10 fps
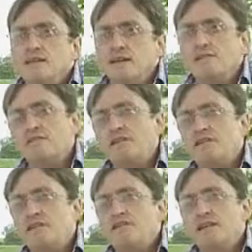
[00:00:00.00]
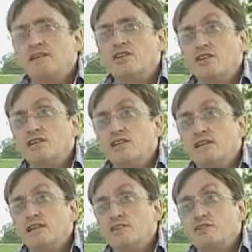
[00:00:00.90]
I found later on
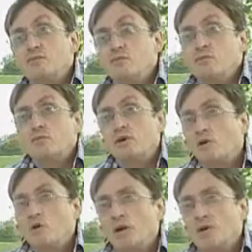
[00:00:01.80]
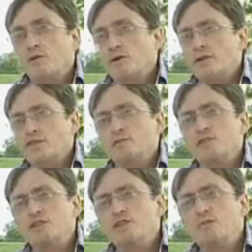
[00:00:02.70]
that that's quite a wrong
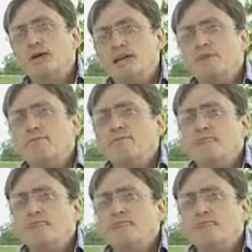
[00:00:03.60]
assumption to make.